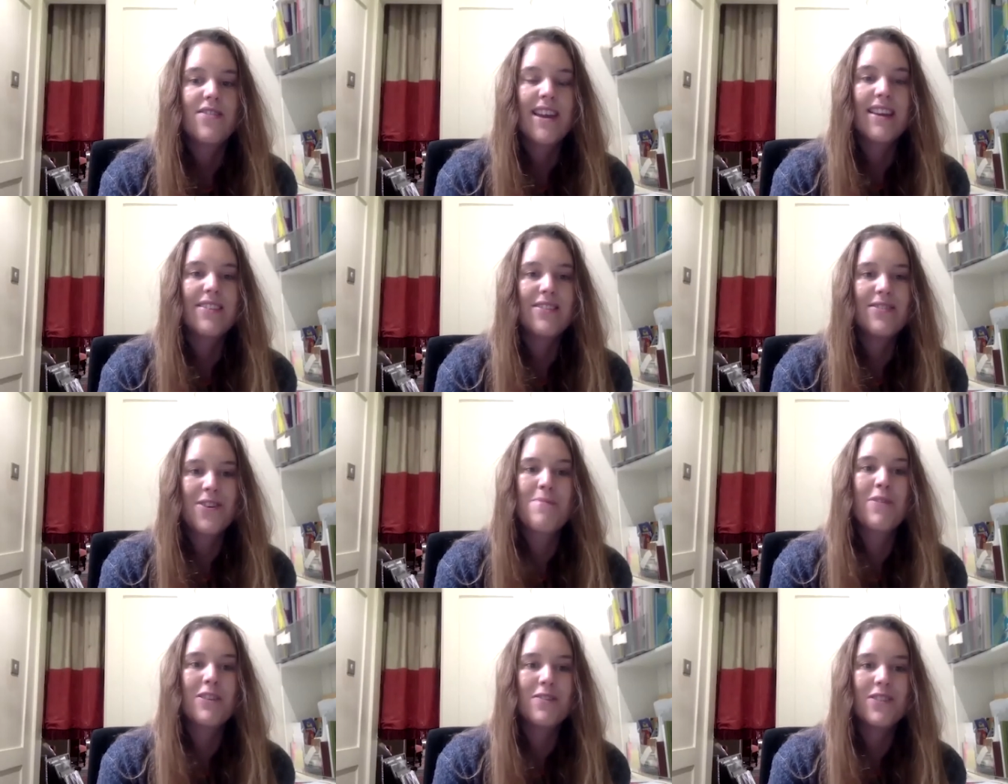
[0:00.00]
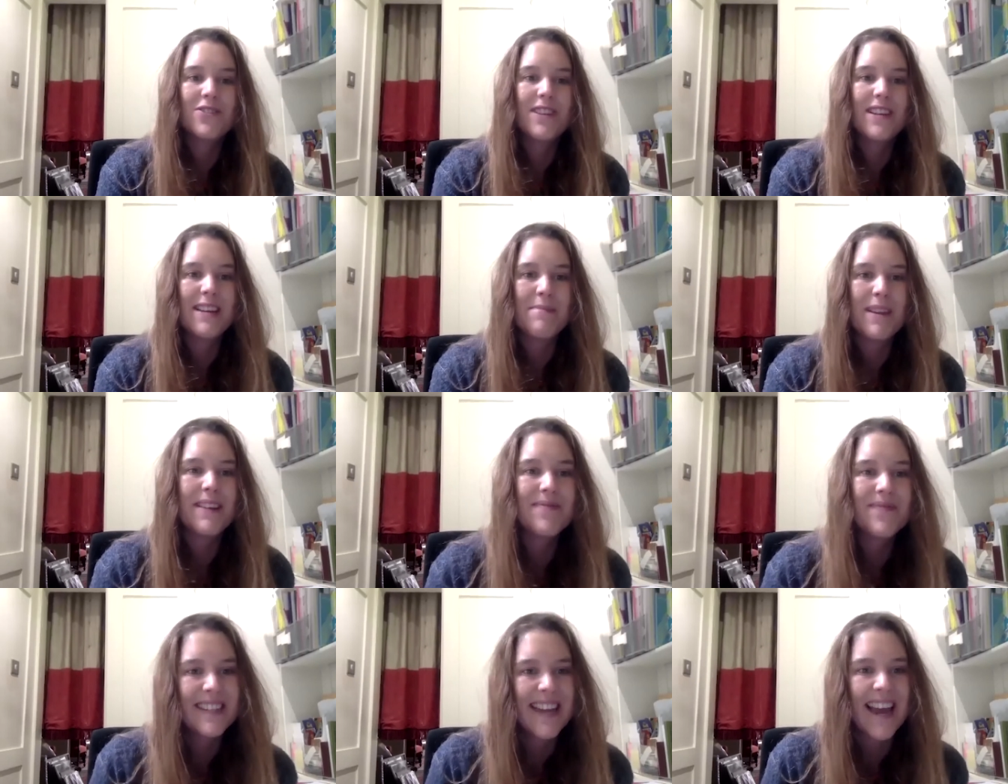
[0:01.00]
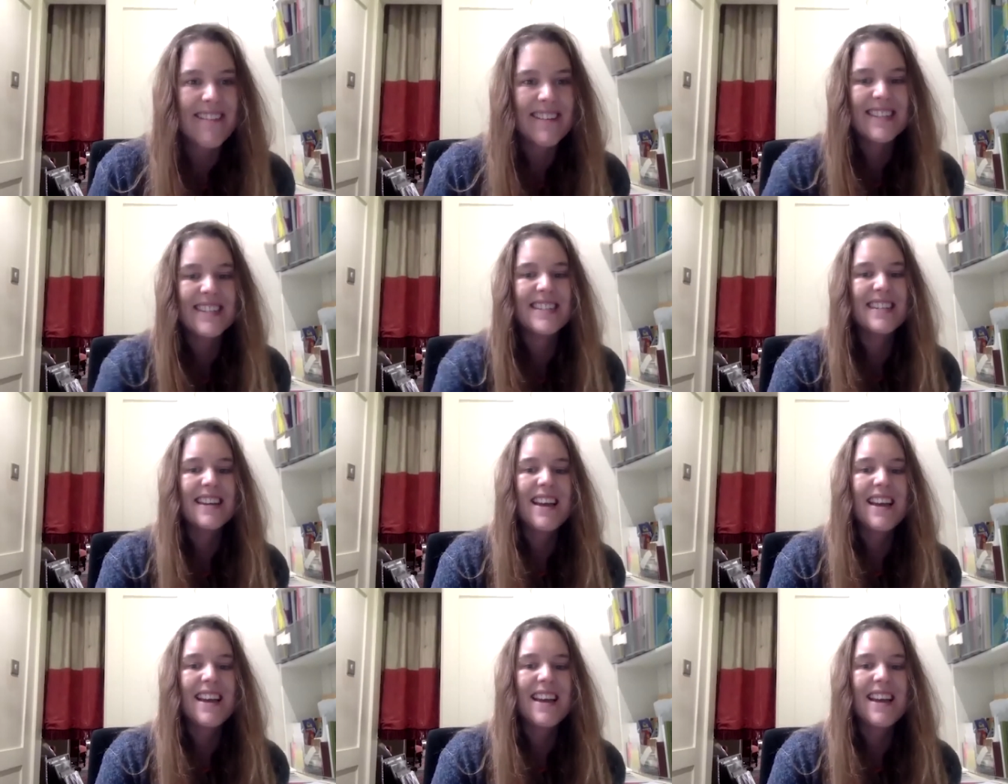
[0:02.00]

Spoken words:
thank you so much for joining me today, Richard.